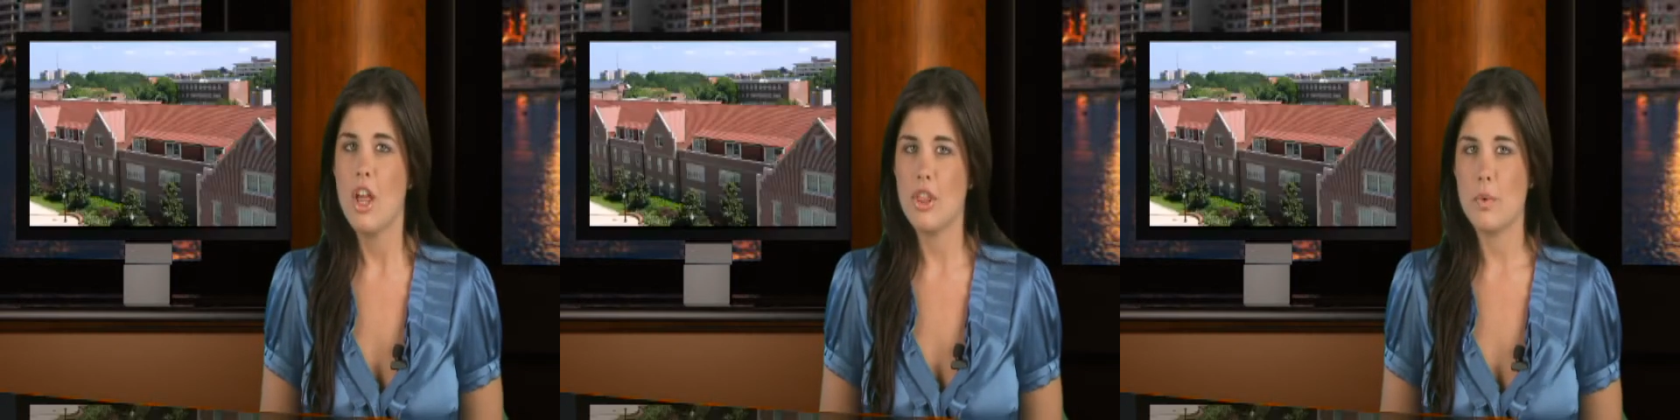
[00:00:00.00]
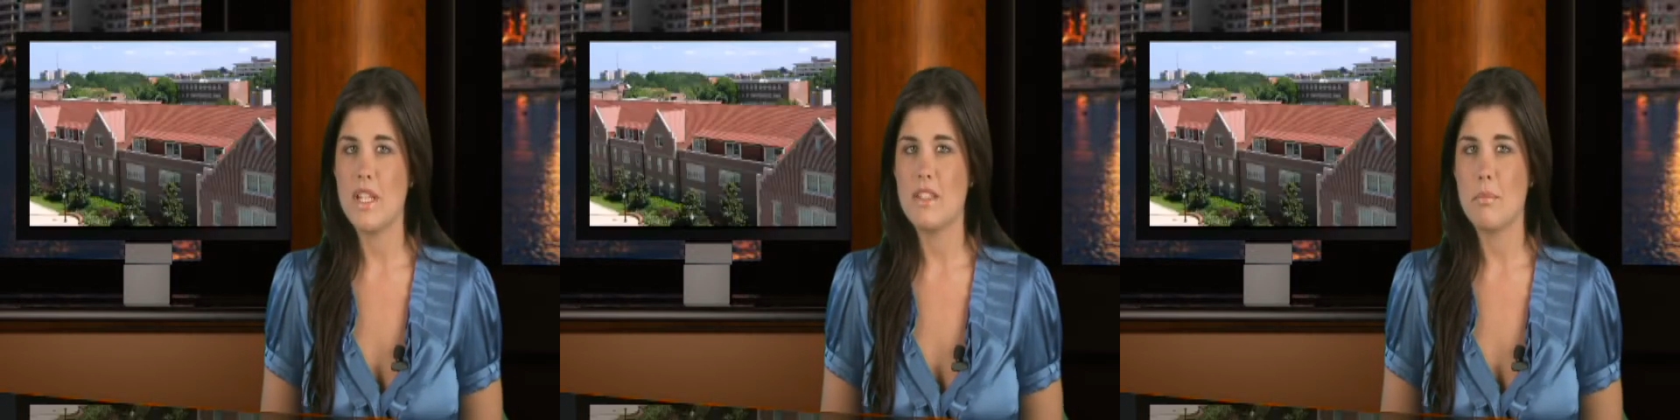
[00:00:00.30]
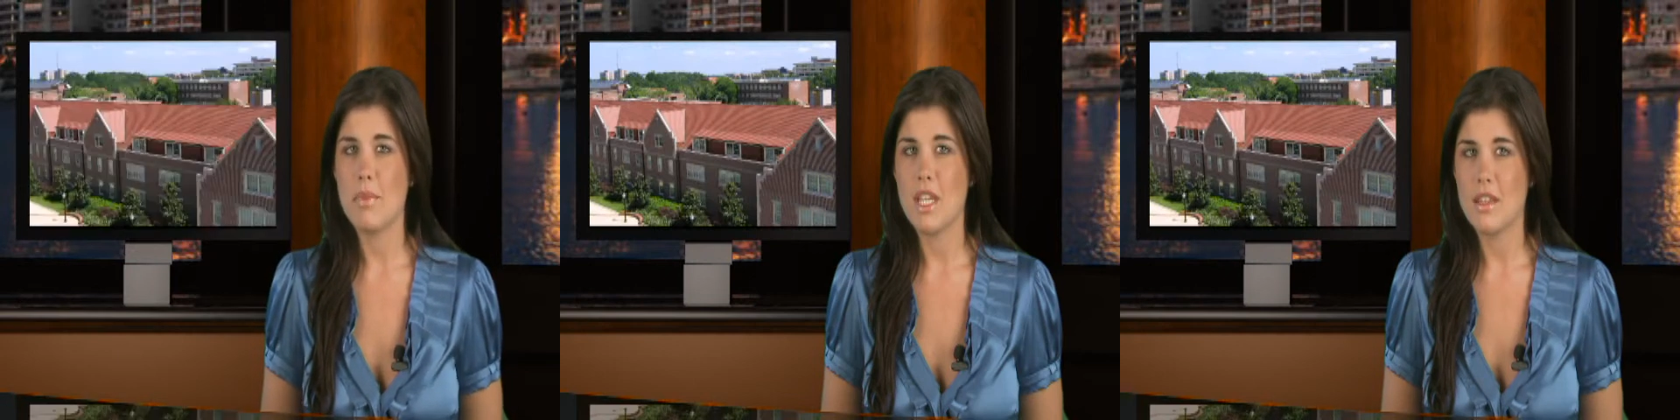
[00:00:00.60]
the
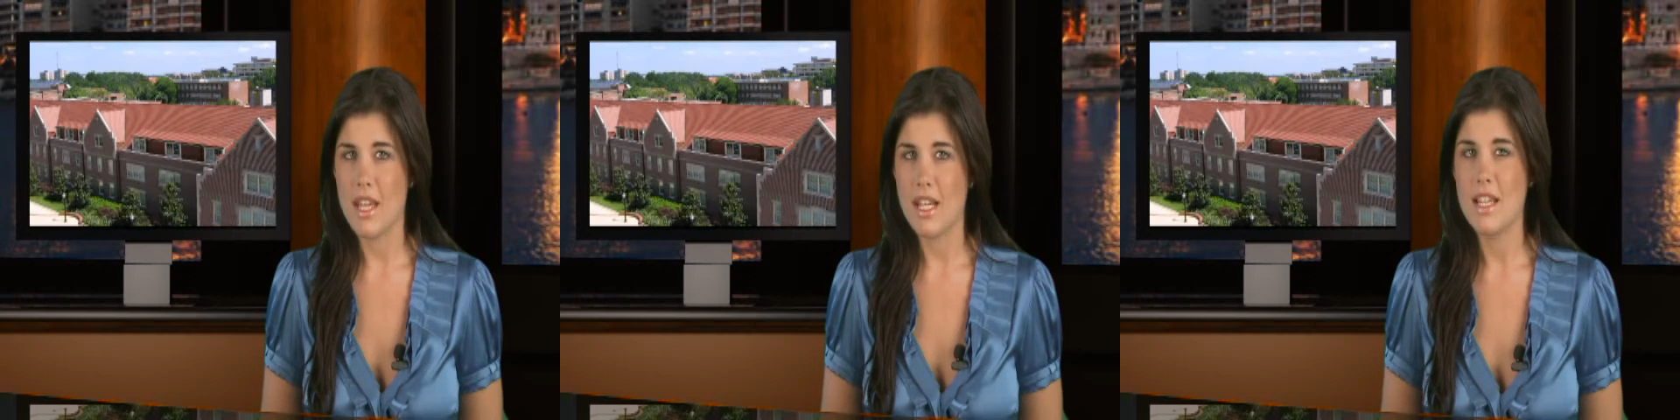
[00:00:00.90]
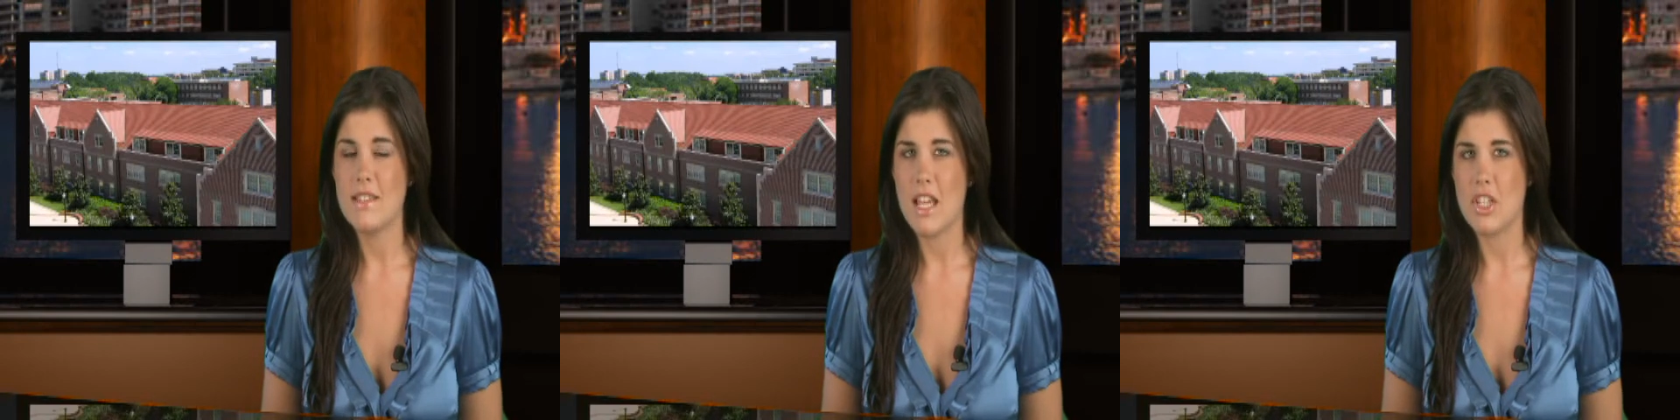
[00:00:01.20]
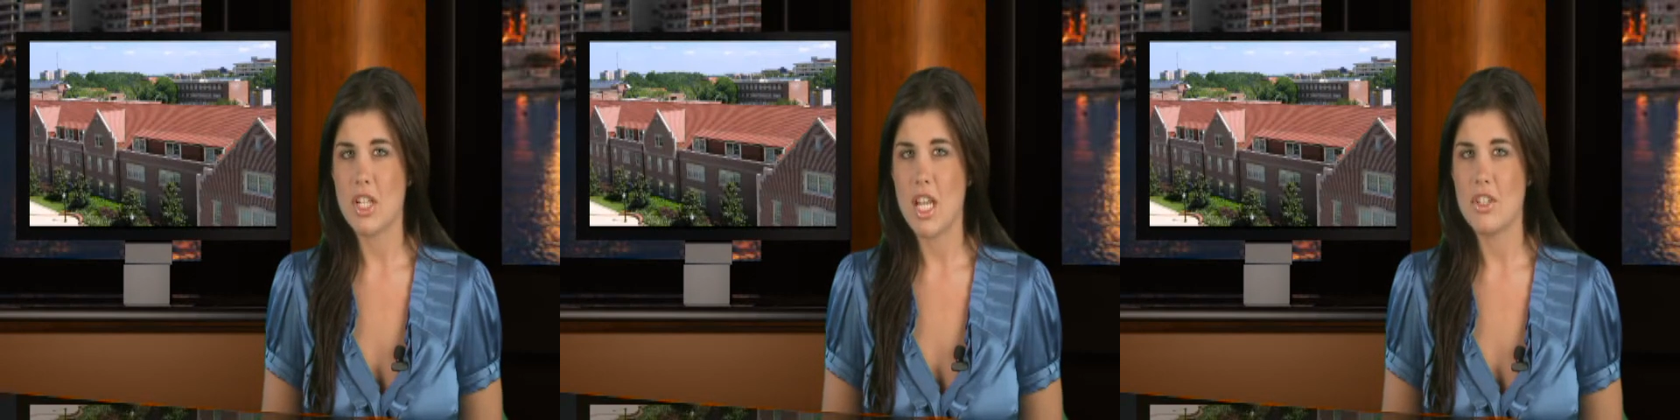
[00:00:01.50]
reason being that his
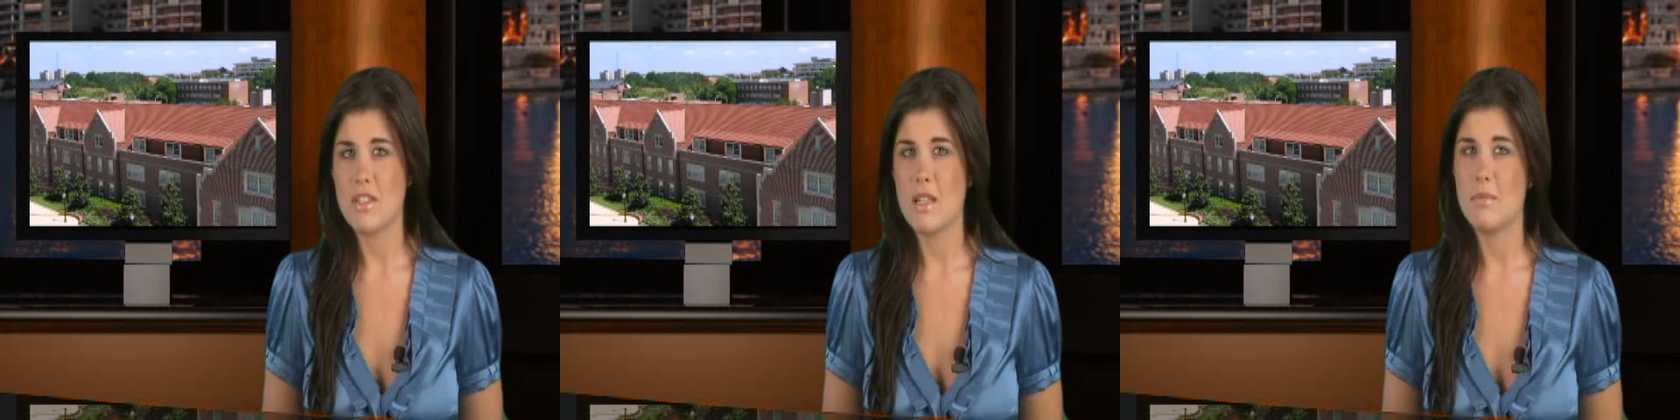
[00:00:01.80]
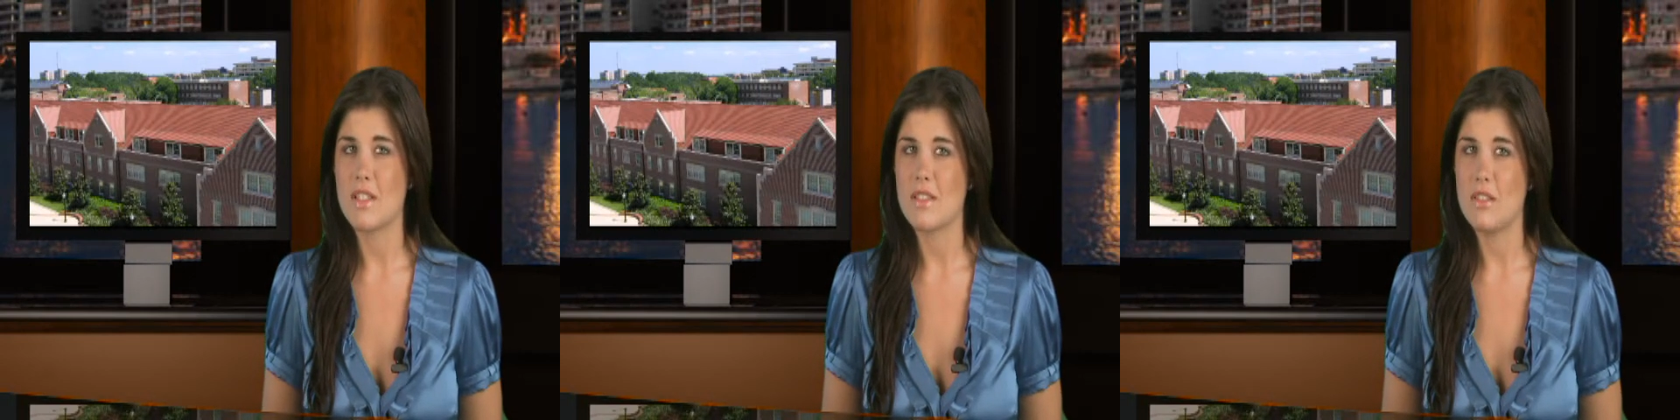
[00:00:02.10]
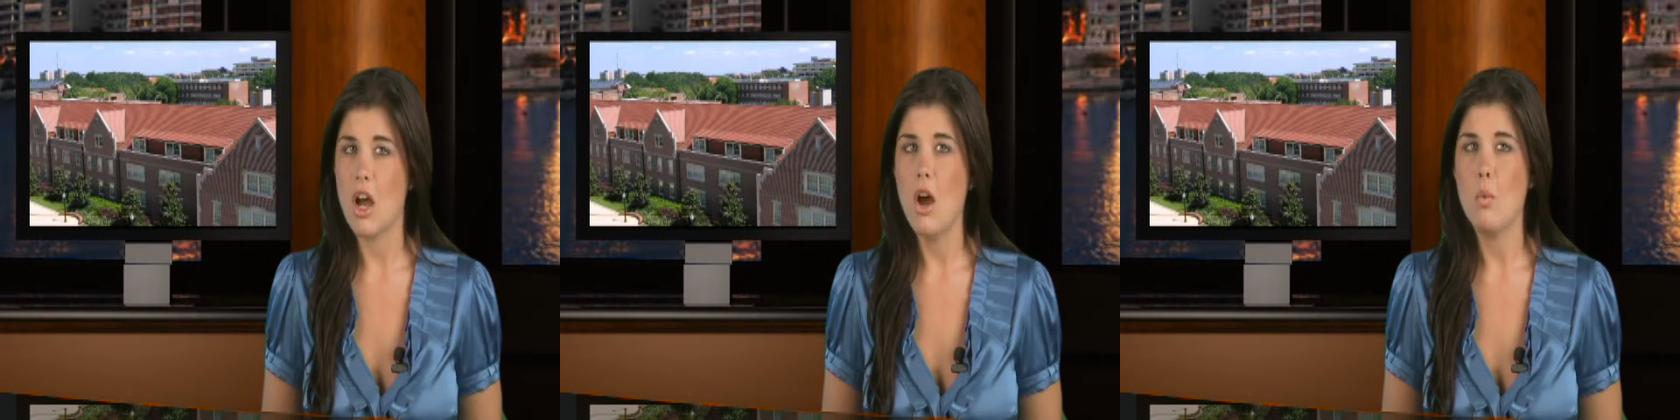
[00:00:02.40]
education team does
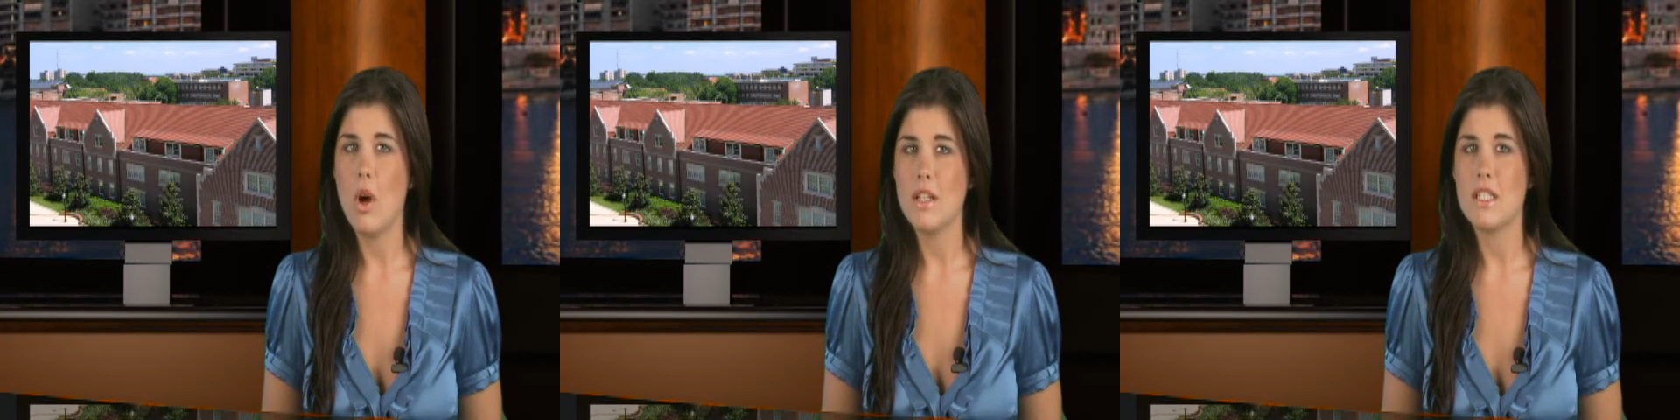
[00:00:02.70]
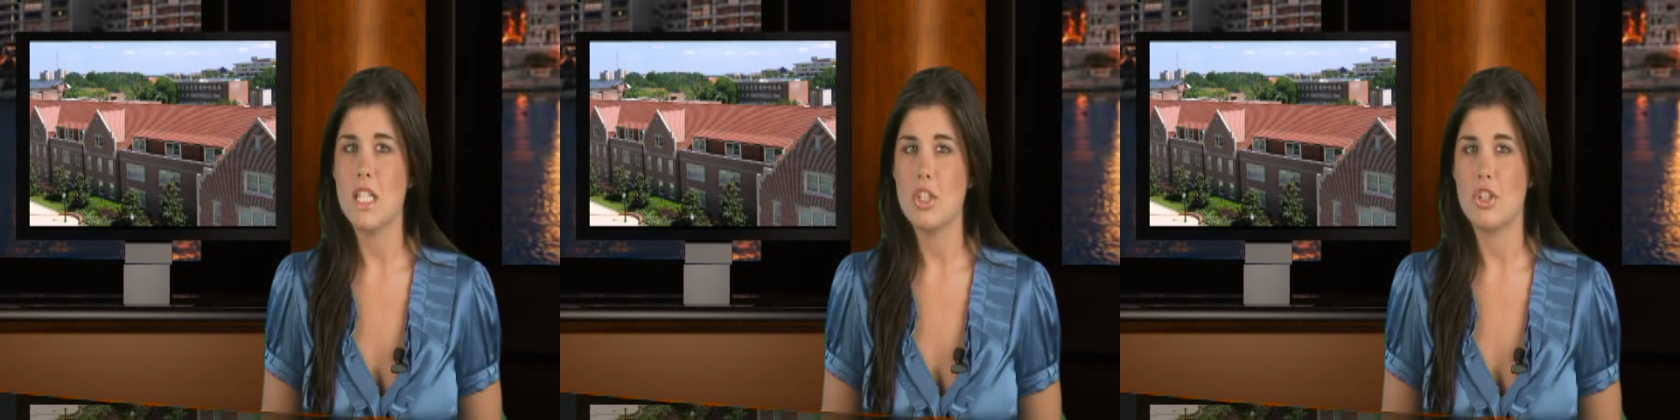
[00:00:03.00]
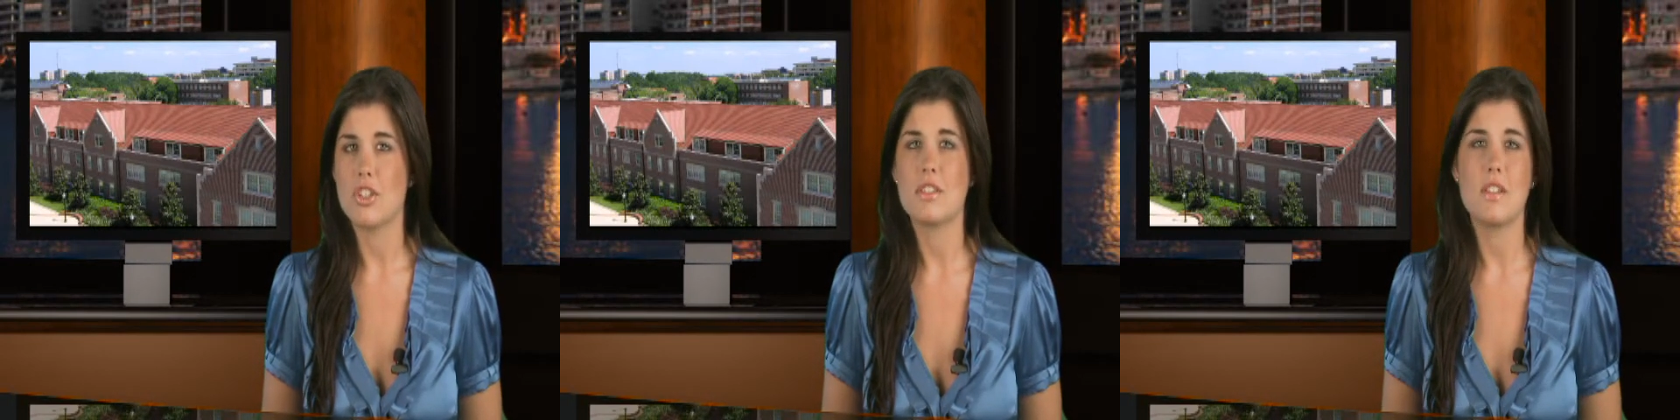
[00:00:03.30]
not want teachers